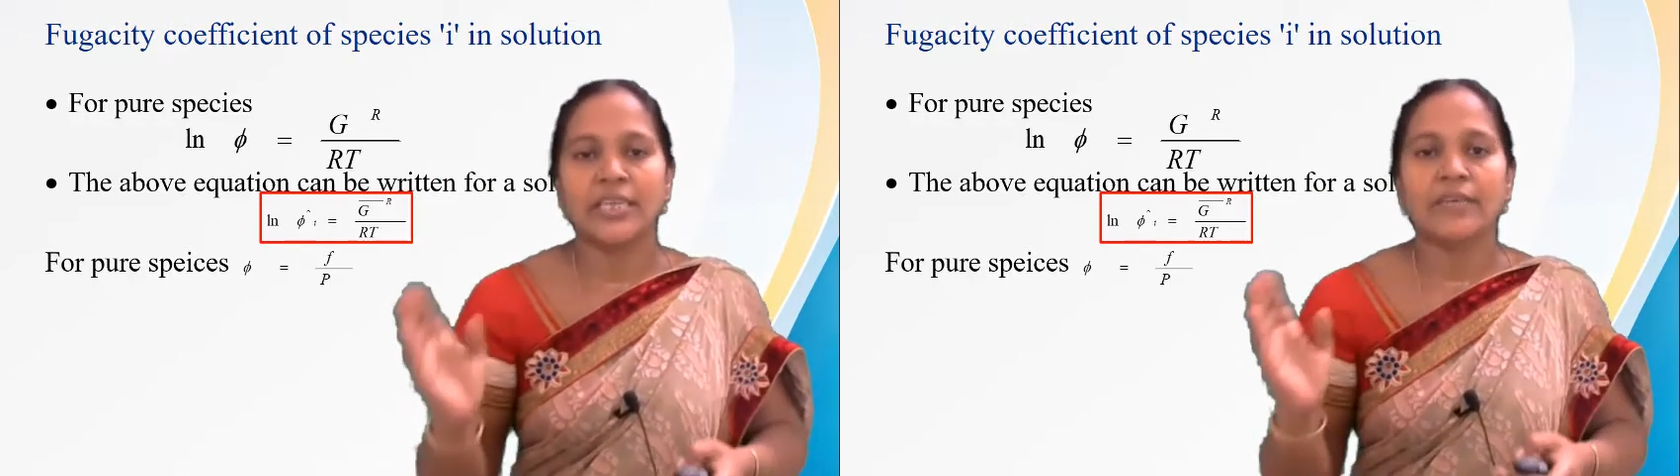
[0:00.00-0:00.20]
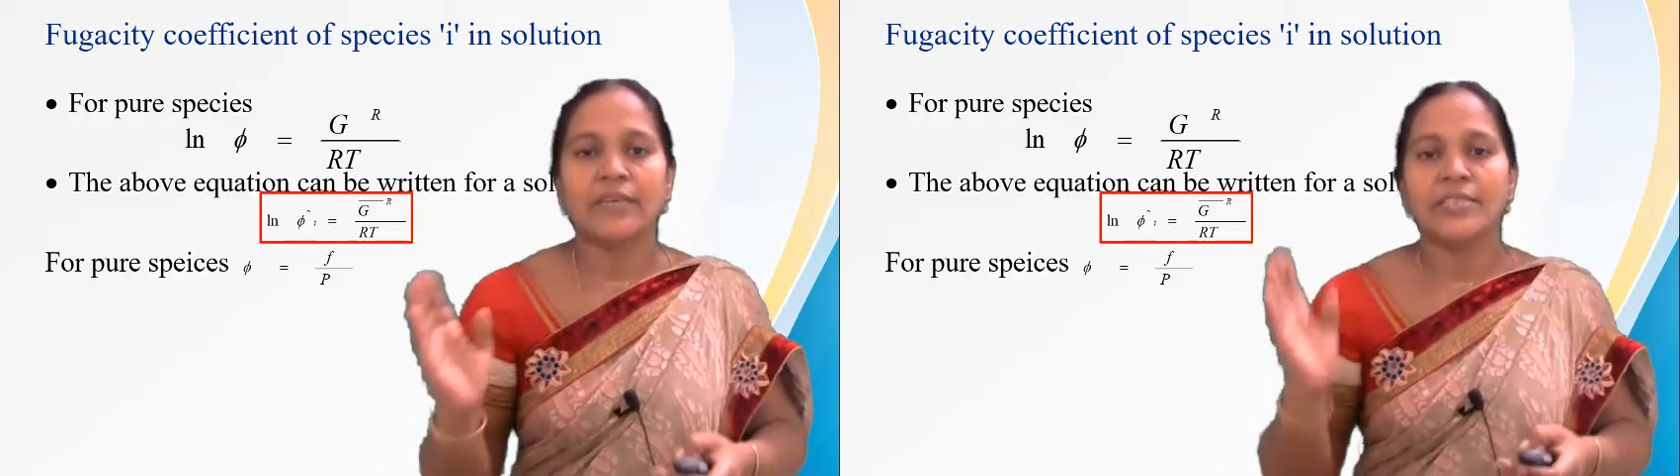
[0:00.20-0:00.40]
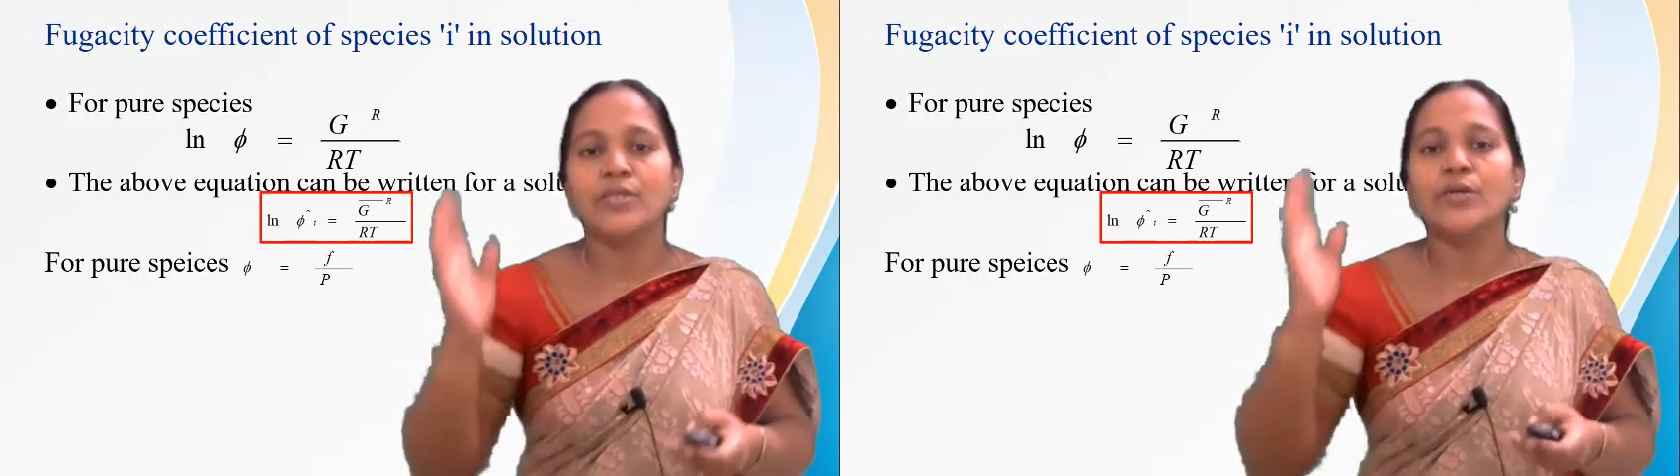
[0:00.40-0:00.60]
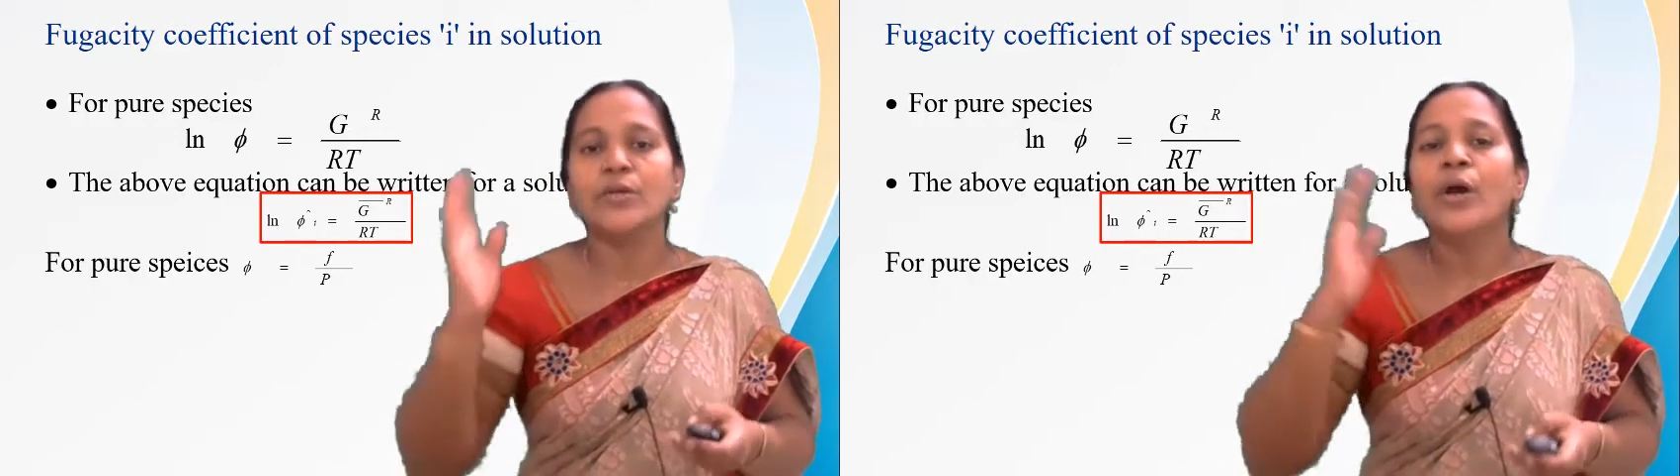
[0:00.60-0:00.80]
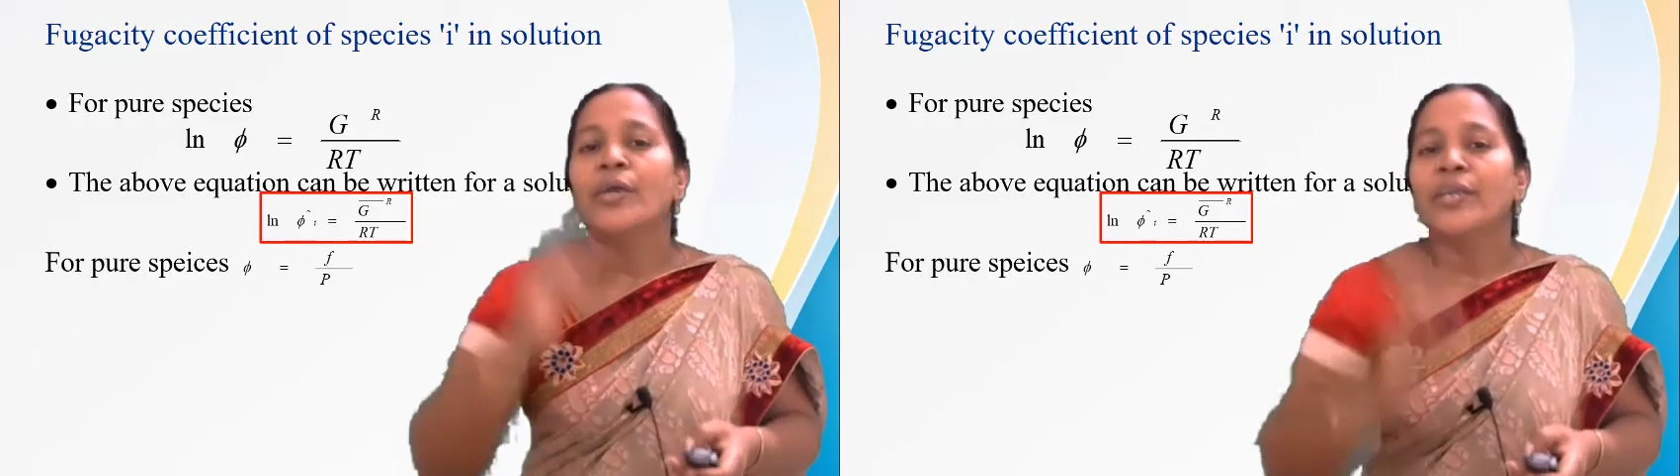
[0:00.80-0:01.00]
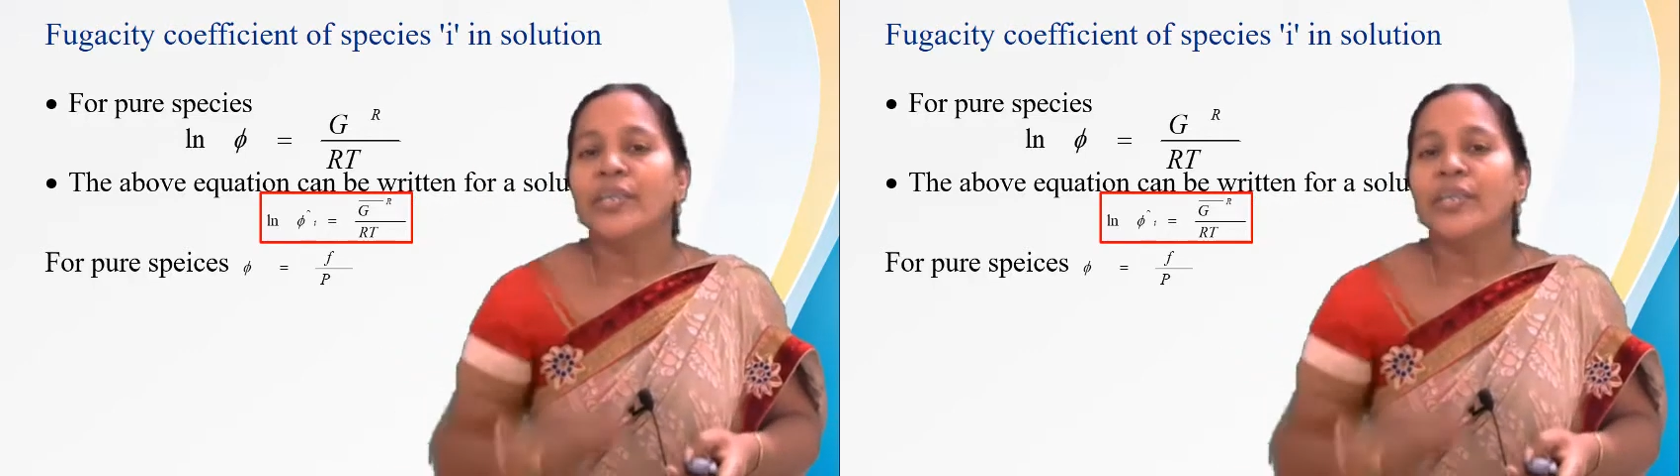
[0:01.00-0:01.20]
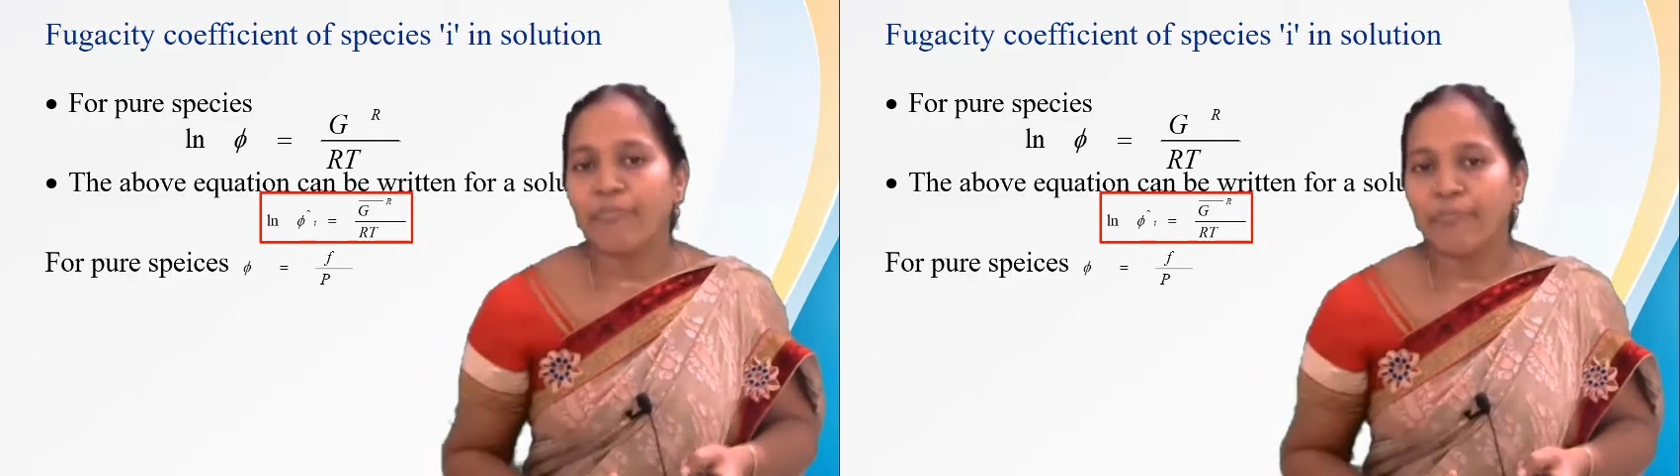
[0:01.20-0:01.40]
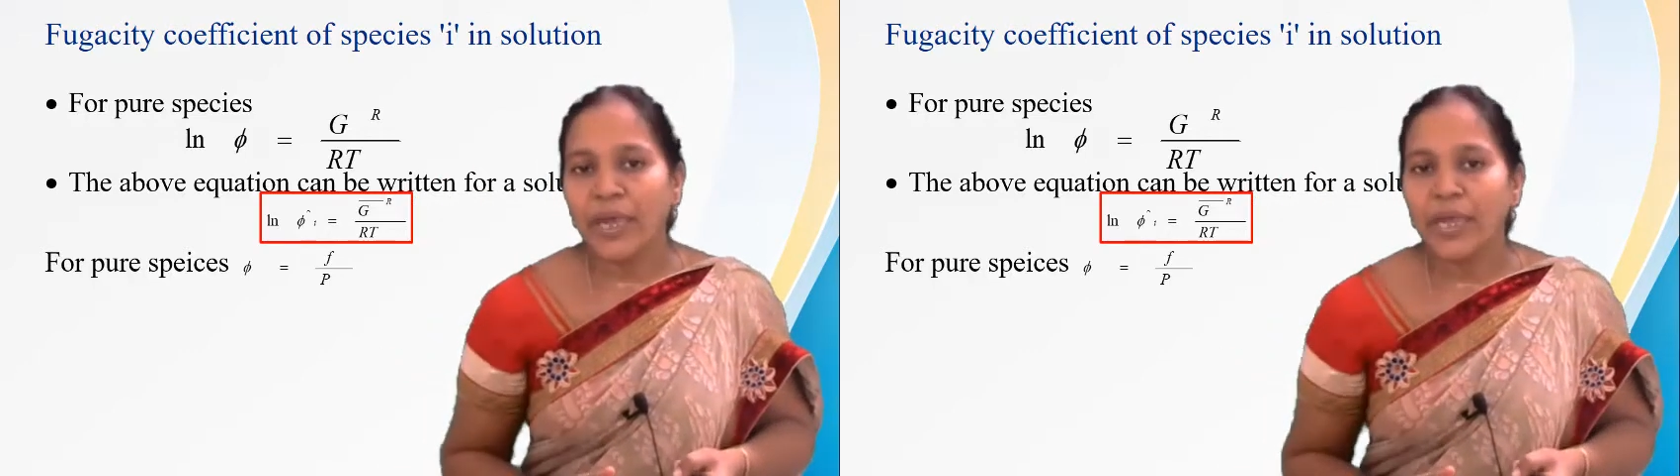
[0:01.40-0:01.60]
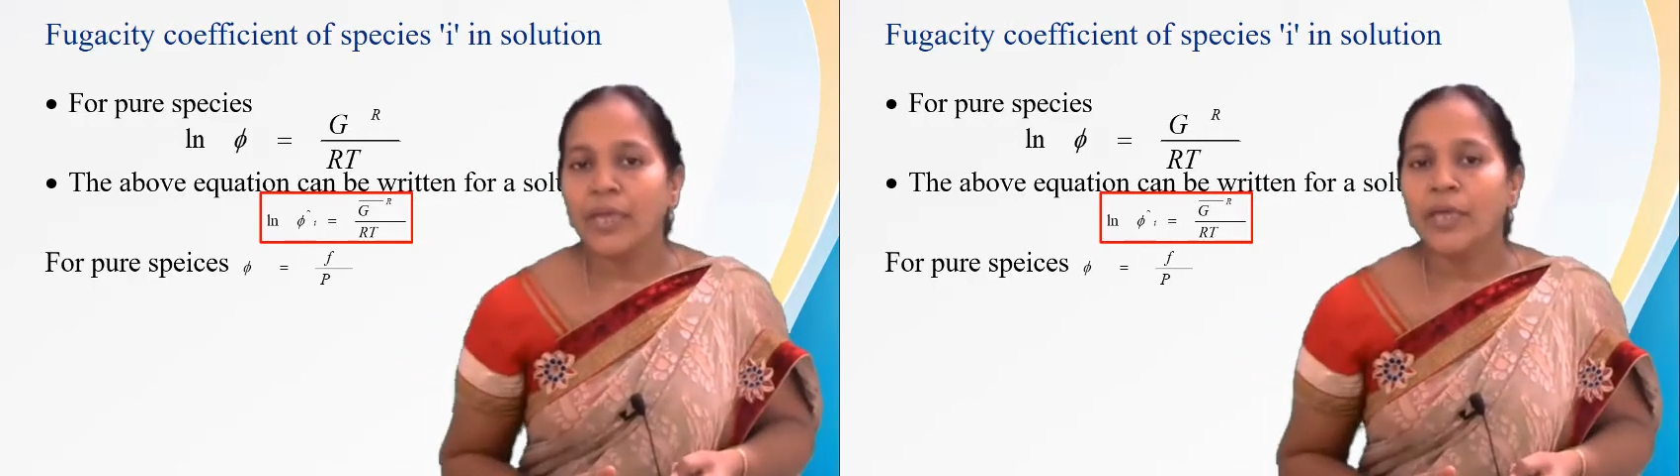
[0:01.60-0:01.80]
equals to F by